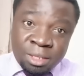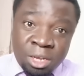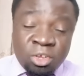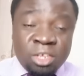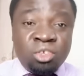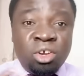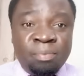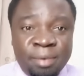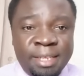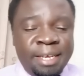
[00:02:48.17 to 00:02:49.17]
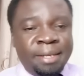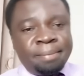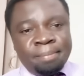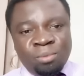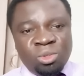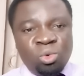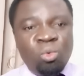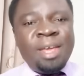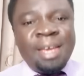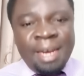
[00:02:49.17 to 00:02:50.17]
So it's not for the
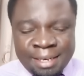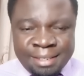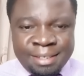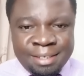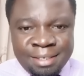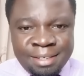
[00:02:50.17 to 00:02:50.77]
weak heart.